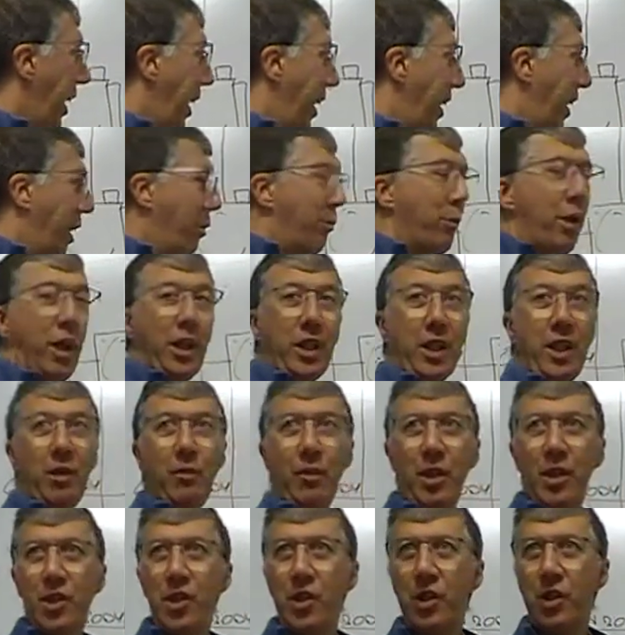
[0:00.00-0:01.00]
And that might give
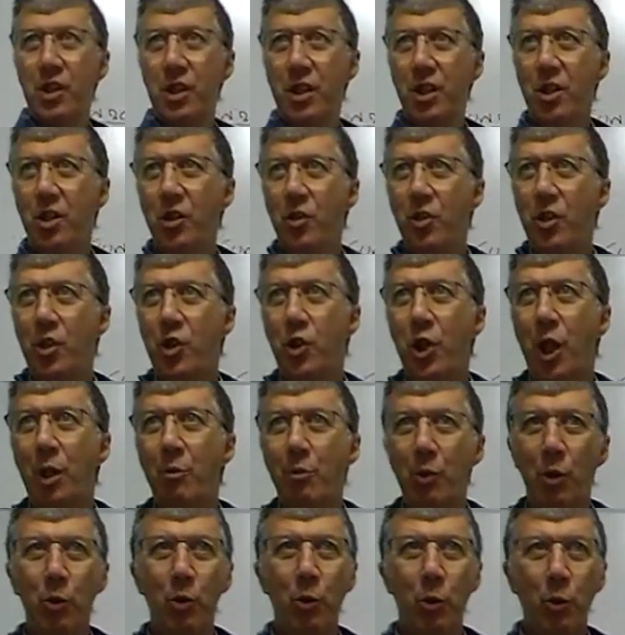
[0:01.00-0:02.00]
us the shape
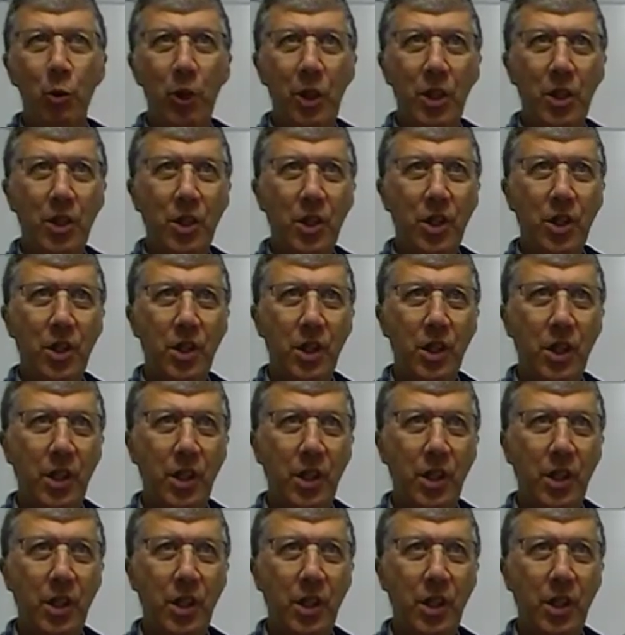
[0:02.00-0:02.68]
that we wanted.